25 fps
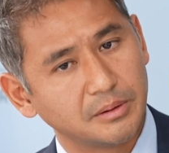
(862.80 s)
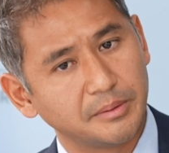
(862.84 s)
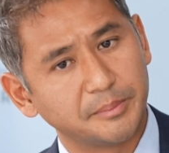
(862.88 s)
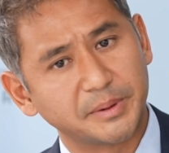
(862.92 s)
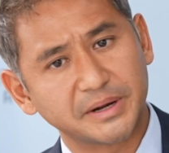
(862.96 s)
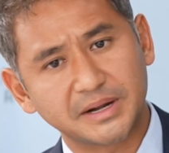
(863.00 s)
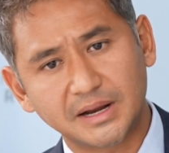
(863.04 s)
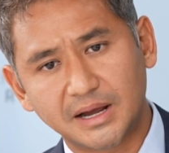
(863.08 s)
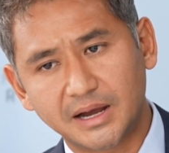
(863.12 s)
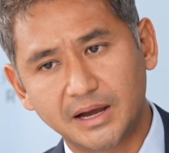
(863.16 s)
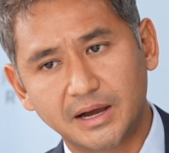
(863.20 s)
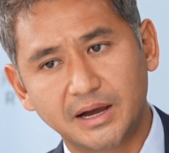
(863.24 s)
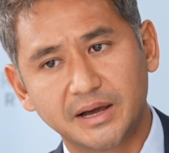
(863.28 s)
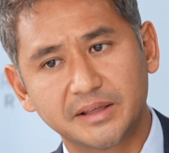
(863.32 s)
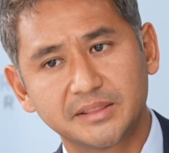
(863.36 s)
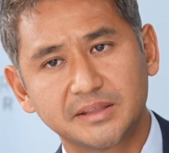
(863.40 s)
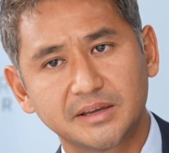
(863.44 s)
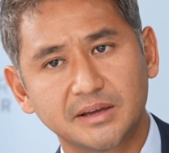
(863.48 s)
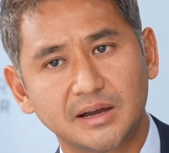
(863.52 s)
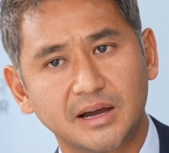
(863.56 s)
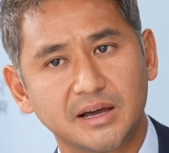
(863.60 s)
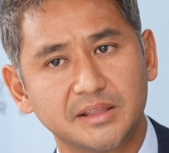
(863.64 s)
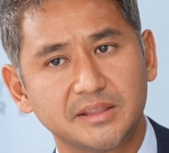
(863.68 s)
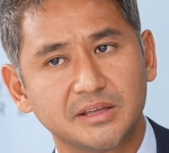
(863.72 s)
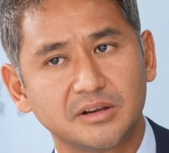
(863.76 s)
But
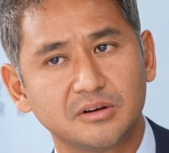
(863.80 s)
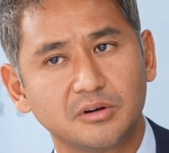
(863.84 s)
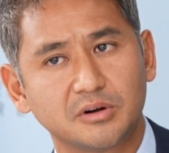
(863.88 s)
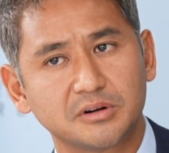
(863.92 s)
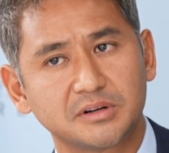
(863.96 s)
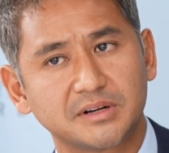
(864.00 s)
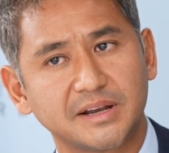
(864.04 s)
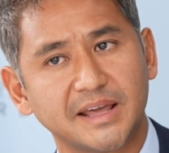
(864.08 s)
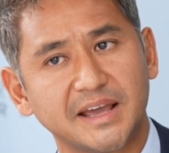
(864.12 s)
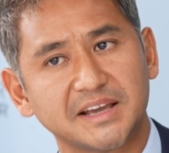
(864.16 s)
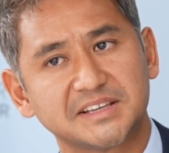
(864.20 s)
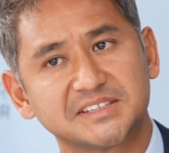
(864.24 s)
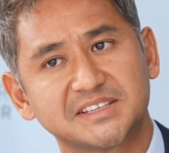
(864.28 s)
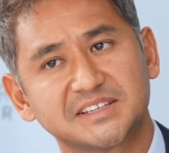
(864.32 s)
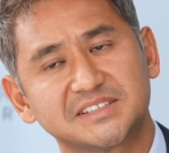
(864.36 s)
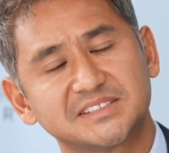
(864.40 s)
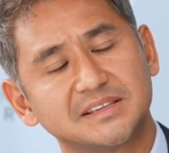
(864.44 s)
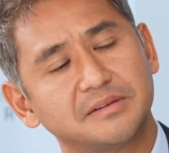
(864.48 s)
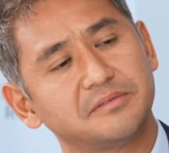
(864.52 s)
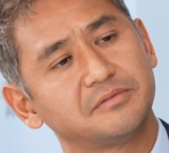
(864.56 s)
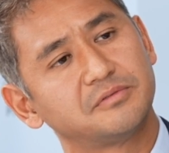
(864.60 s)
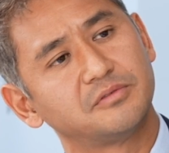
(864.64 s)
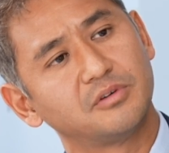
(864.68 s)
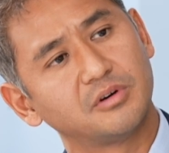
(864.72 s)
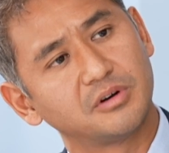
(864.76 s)
are they not tax
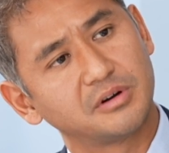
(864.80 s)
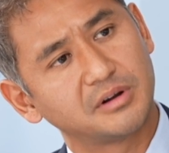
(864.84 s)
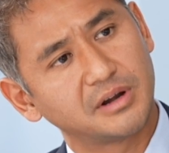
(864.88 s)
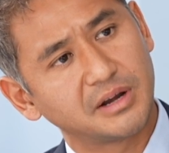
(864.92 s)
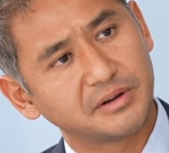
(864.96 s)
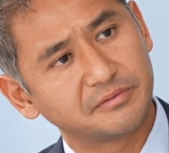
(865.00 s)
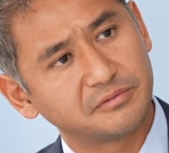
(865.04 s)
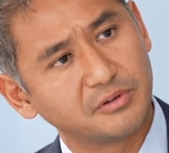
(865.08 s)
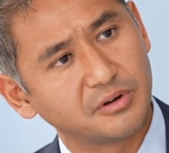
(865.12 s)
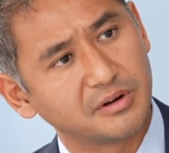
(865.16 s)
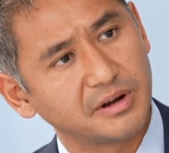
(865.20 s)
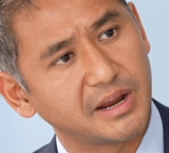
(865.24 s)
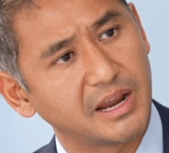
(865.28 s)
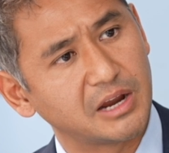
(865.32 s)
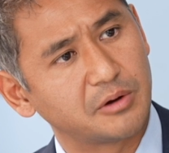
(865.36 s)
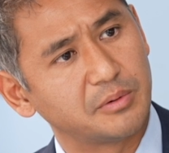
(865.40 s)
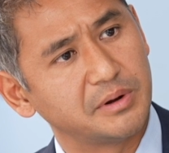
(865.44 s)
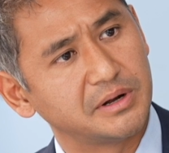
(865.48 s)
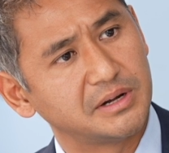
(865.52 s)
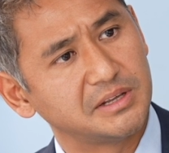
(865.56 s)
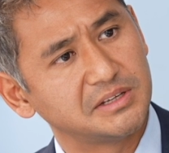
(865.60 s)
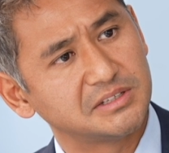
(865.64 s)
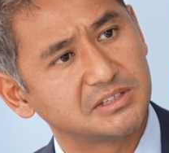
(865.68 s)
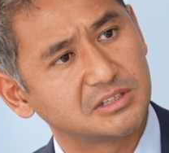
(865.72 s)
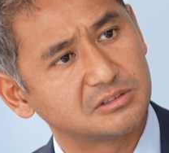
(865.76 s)
exempt for
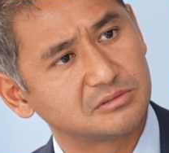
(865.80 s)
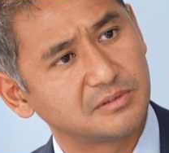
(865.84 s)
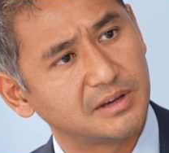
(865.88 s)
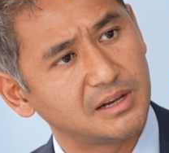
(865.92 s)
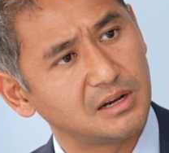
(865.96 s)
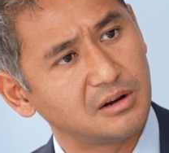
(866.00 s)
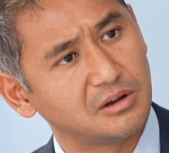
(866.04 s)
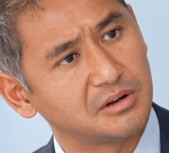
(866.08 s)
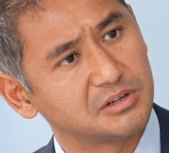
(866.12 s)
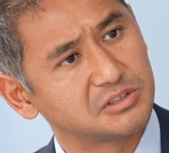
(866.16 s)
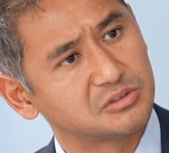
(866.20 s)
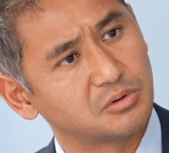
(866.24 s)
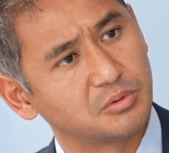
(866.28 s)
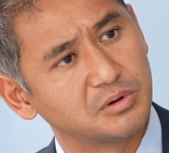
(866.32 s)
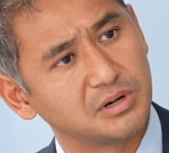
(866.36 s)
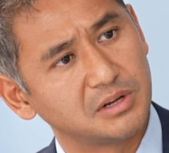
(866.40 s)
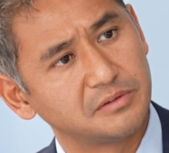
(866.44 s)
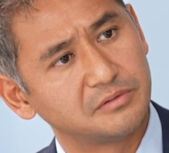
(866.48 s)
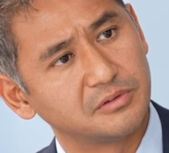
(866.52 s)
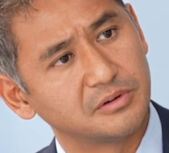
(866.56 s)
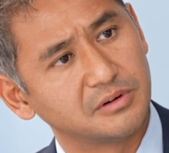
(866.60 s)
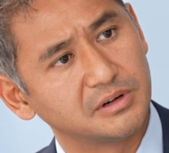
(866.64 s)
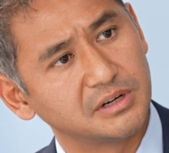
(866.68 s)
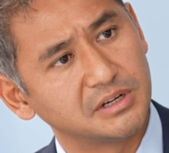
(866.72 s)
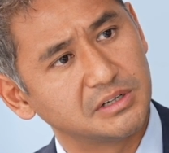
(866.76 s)
equities as well, or is only
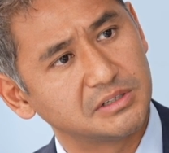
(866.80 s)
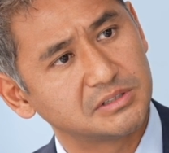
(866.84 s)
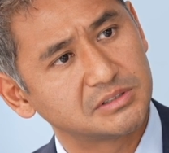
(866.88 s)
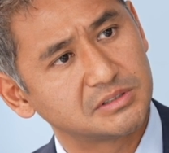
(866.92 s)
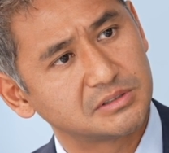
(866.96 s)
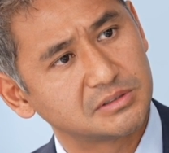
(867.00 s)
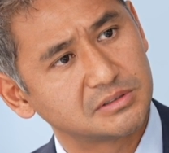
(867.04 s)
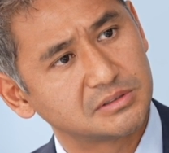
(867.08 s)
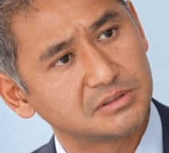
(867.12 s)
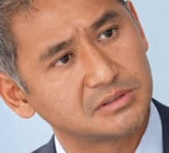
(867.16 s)
for REITs?